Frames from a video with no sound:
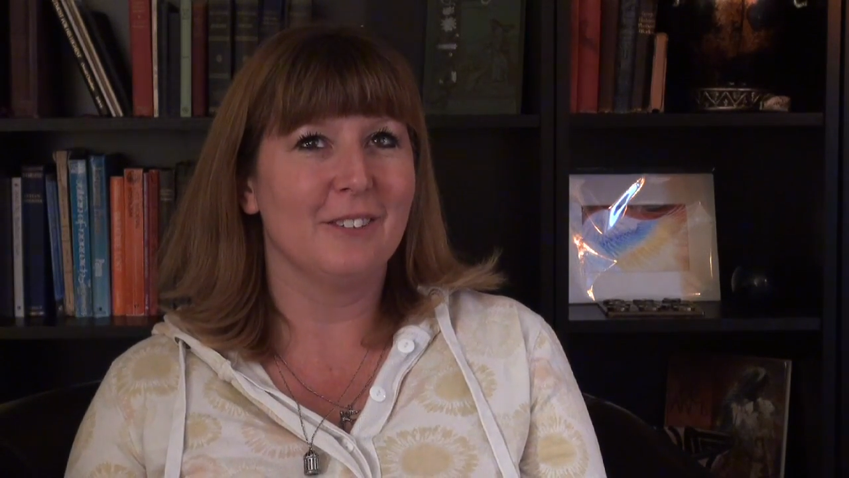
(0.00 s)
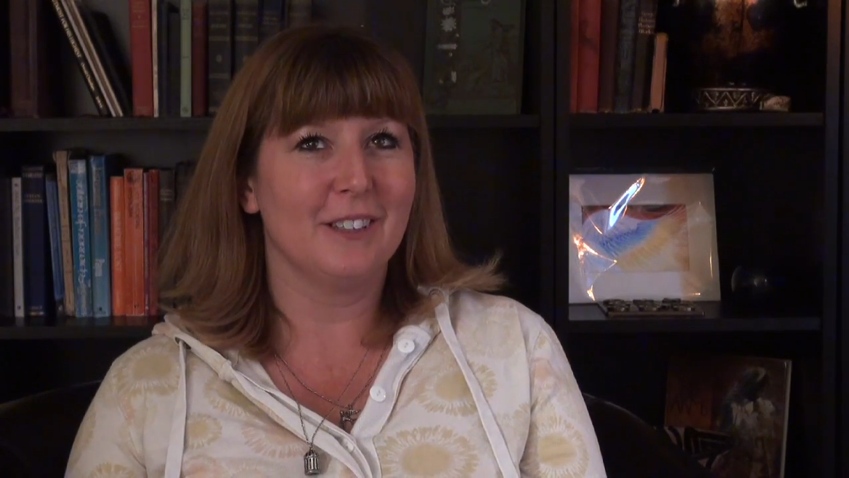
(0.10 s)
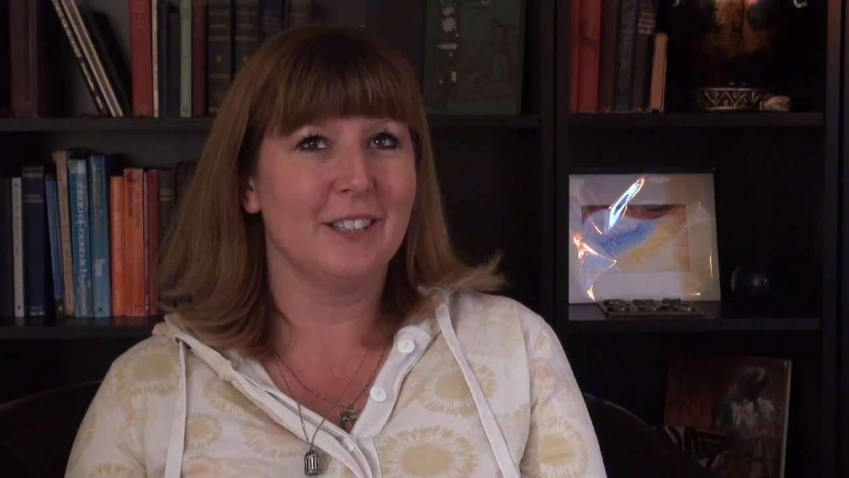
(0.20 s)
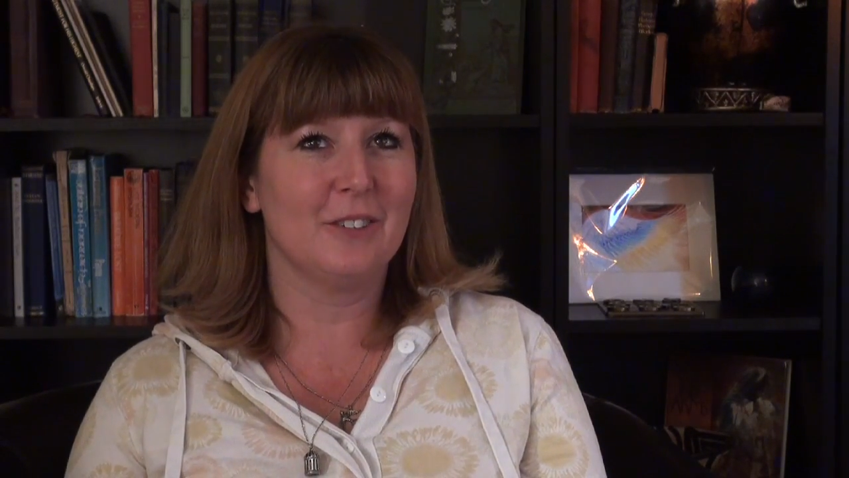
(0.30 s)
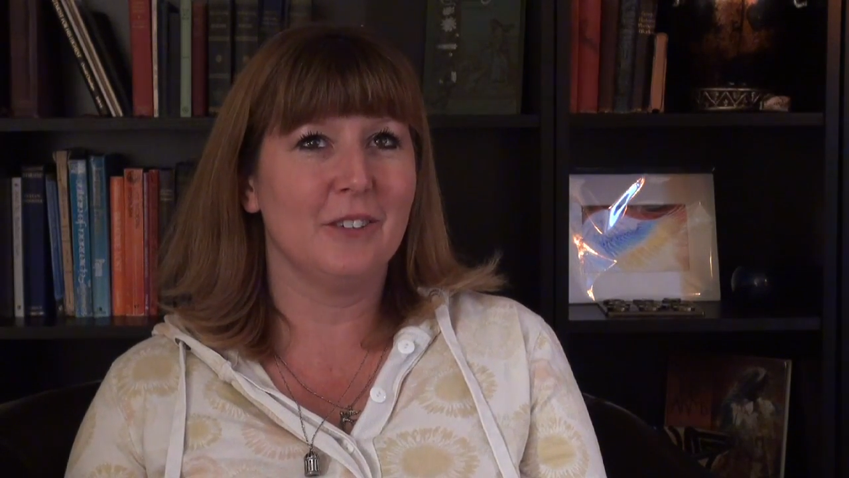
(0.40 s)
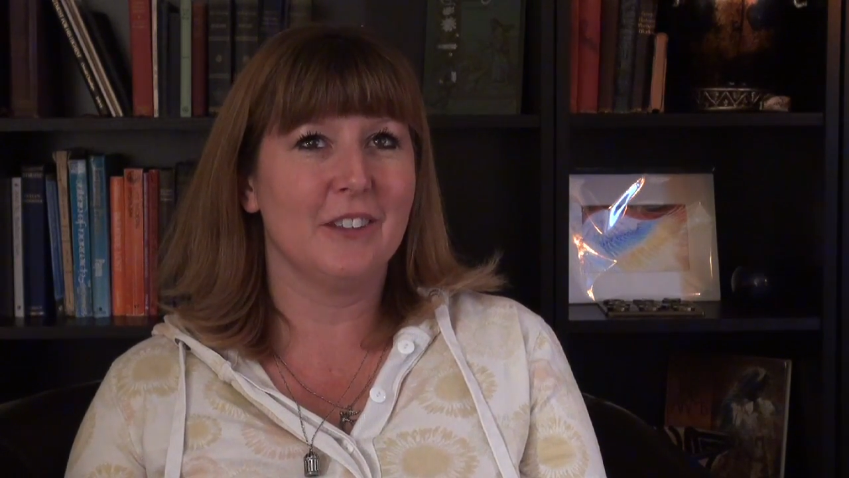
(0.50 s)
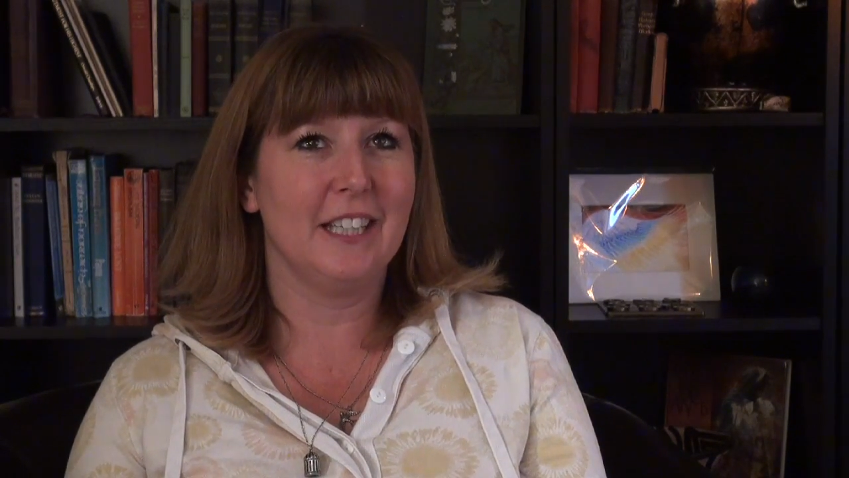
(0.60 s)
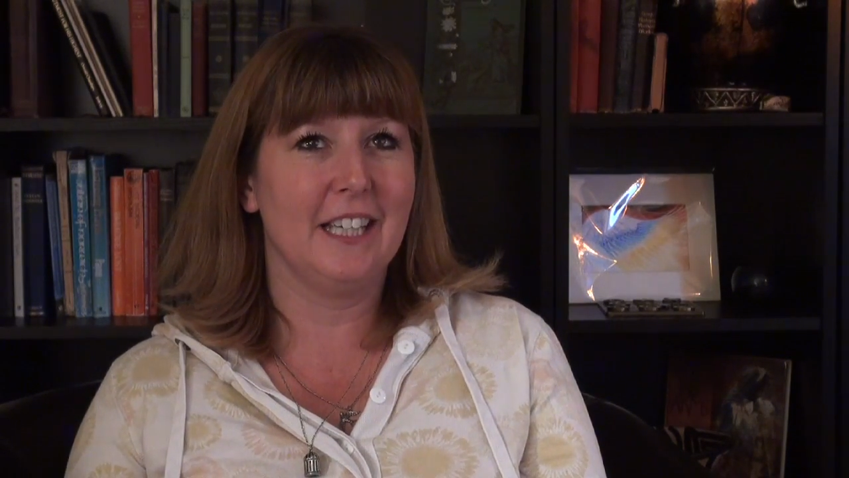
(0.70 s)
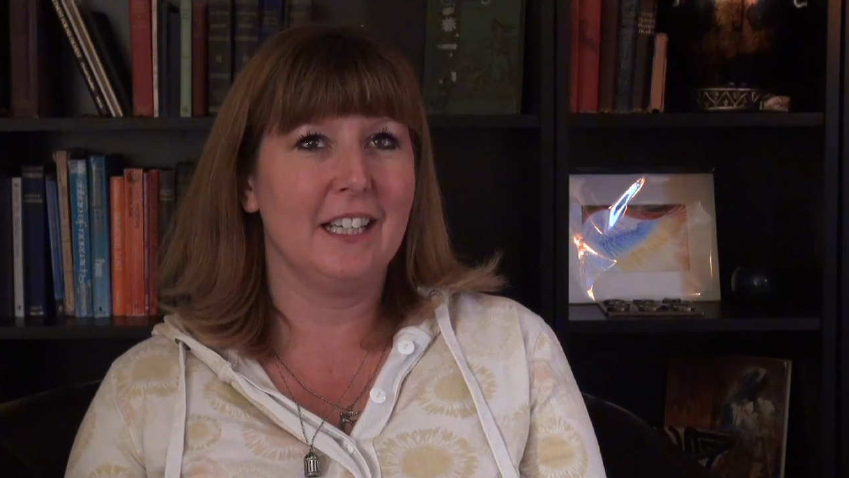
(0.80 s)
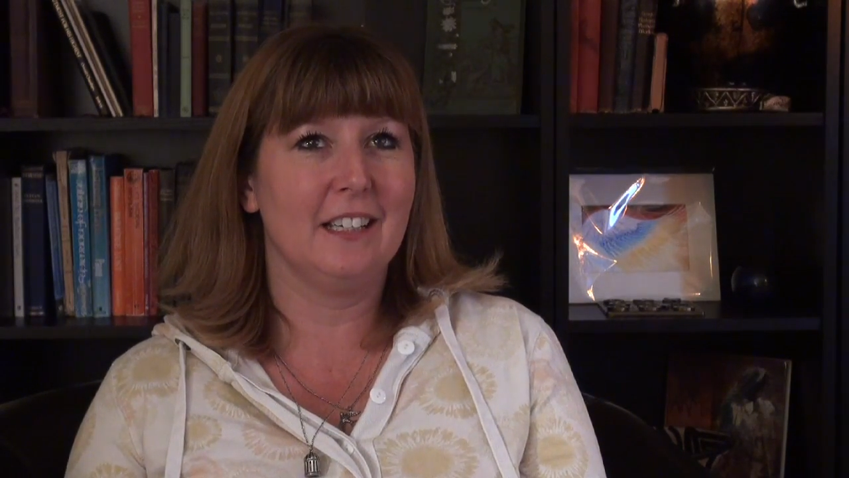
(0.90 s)
really cool
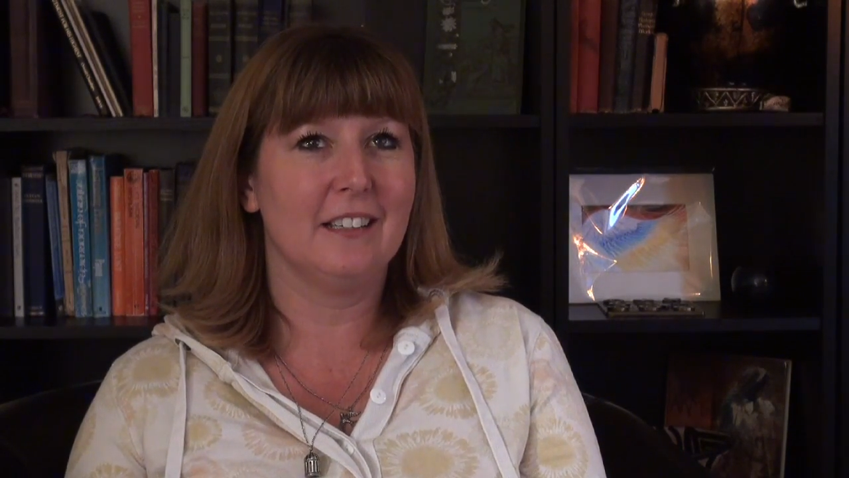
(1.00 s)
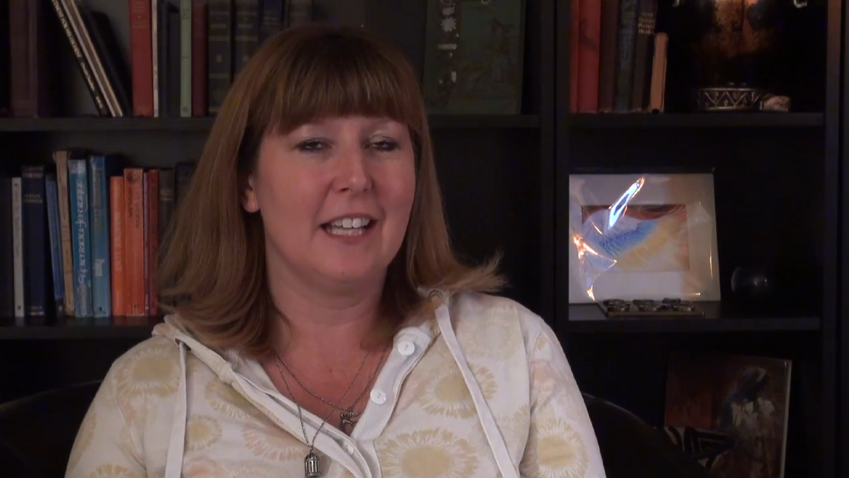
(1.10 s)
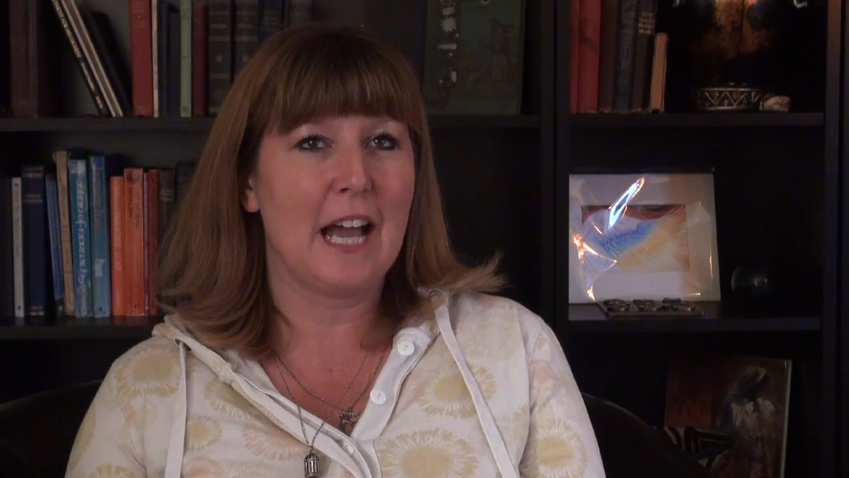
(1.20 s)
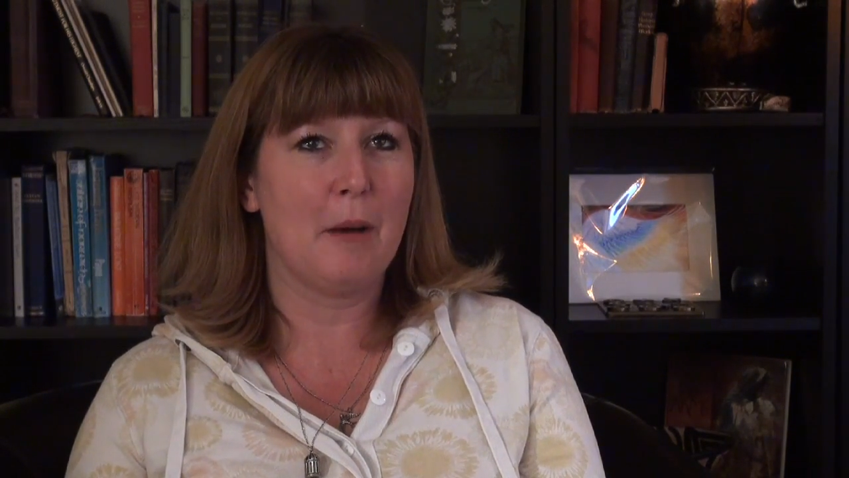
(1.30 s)
thing that